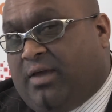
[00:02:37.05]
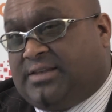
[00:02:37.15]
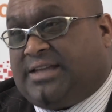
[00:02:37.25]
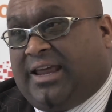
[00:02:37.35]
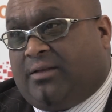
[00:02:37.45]

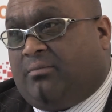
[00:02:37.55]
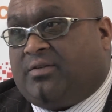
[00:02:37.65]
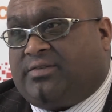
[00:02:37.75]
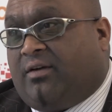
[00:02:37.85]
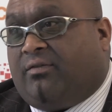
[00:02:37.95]
It's taken
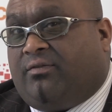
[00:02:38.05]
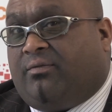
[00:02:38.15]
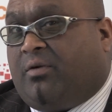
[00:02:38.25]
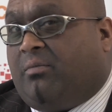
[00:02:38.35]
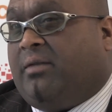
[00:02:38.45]

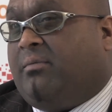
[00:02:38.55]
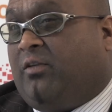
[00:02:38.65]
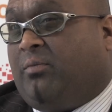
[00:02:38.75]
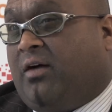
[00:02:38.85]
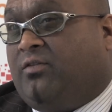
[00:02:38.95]
myself probably the
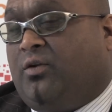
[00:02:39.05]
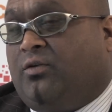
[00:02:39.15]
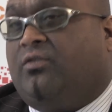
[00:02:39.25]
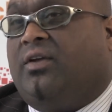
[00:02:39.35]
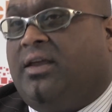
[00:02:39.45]
best part of 2
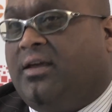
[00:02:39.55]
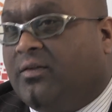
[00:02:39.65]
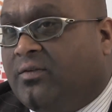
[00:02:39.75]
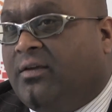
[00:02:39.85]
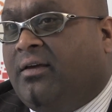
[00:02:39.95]
to 3
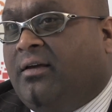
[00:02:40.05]
years